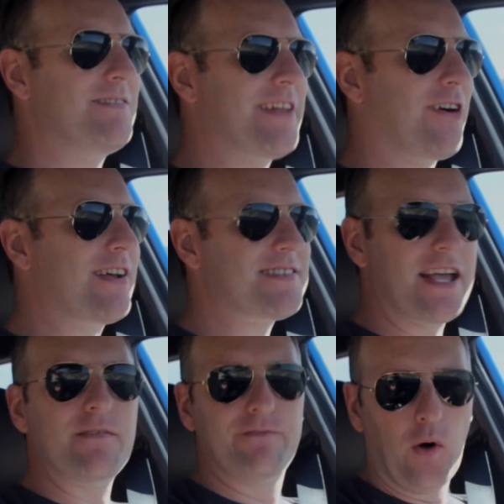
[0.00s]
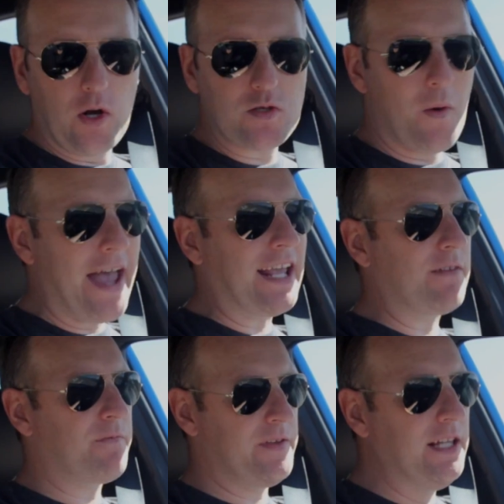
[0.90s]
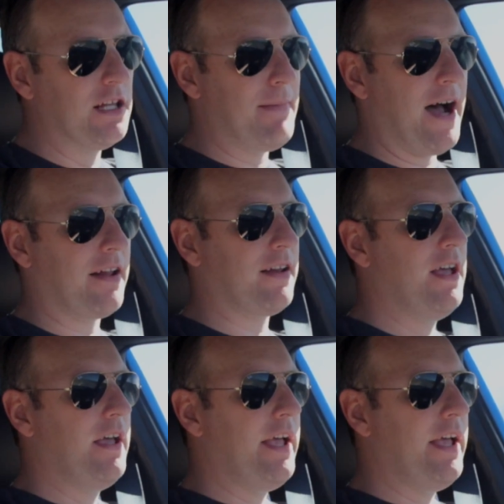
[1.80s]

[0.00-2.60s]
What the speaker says: dare I say it, Volkswagen feel about it.